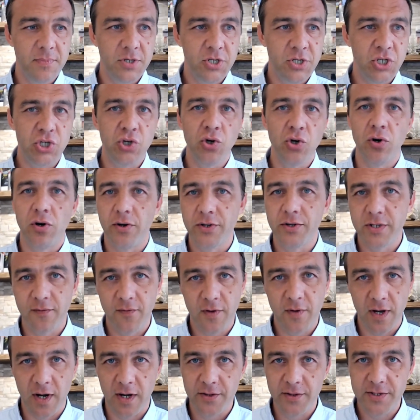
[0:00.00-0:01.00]
short
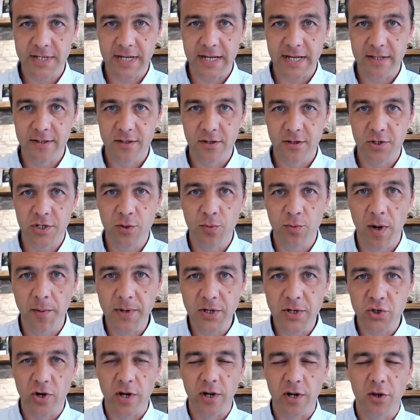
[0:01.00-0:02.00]
of content, because you won't
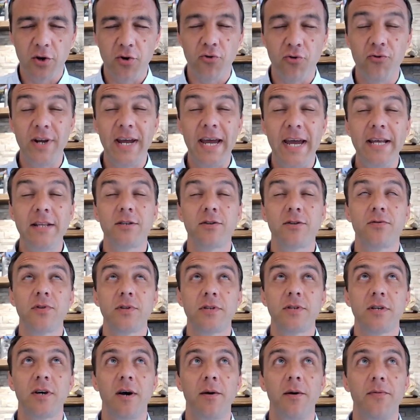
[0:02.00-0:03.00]
be trying to create all
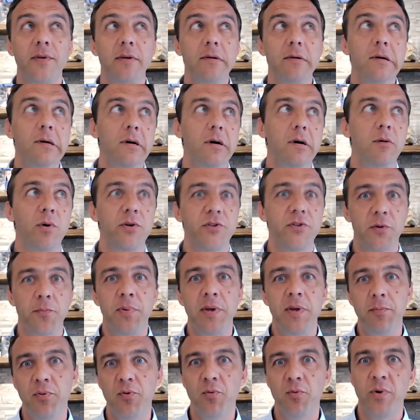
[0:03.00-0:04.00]
the time and think, oh, what do
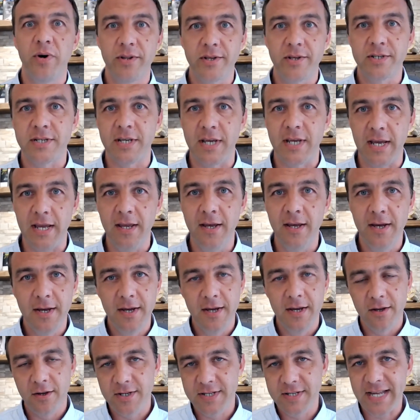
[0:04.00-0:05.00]
people want to see?
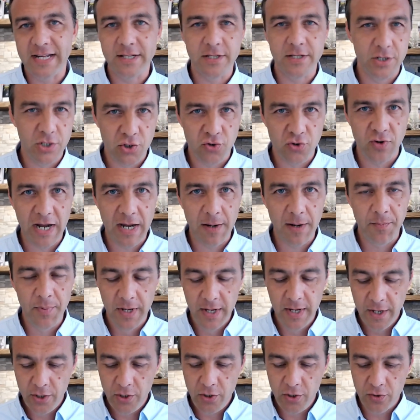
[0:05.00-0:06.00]
Because that's a trap.
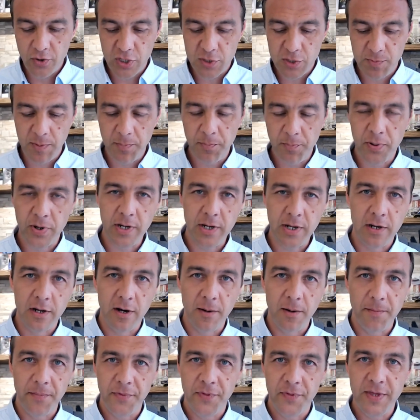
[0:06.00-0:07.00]
You'll just be putting
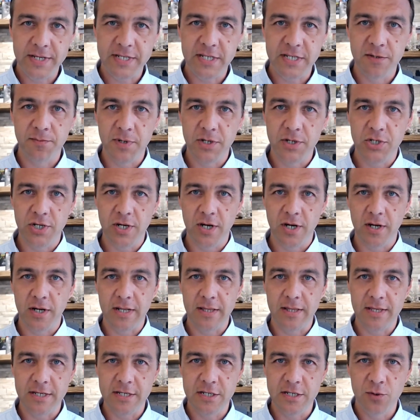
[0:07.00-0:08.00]
up, this is my
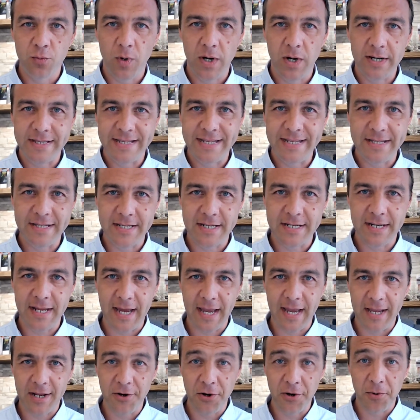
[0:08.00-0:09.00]
journey, this is what I did
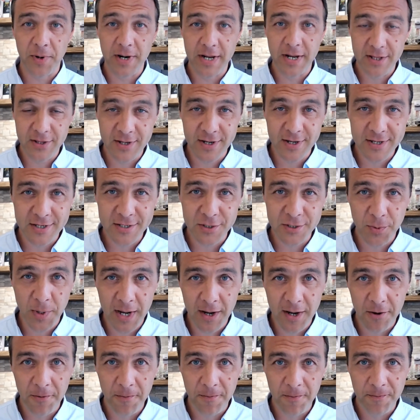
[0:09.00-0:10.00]
today. You know what it does as
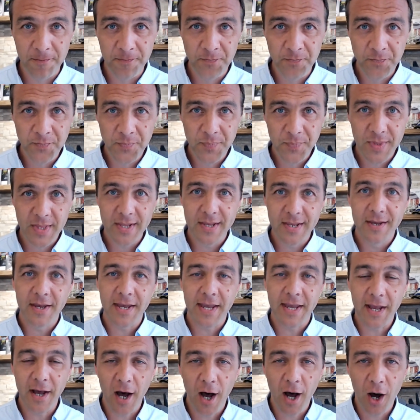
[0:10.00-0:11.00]
well?
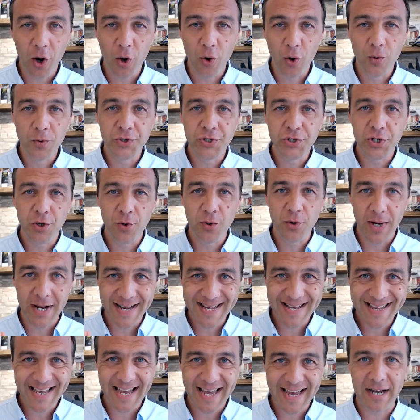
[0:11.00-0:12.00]
It holds you
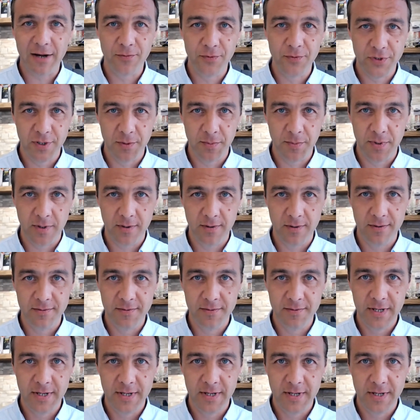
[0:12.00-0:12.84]
accountable.